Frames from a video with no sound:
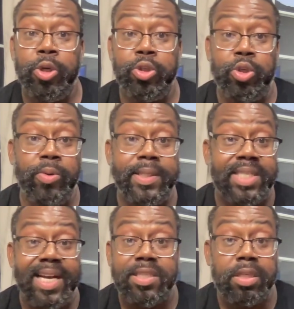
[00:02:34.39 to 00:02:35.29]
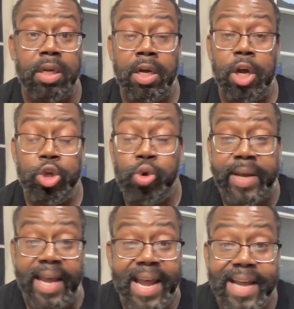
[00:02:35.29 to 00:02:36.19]
to a Tesla. You
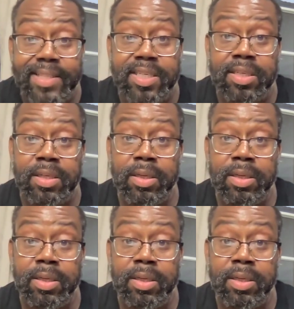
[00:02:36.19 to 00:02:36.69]
can't.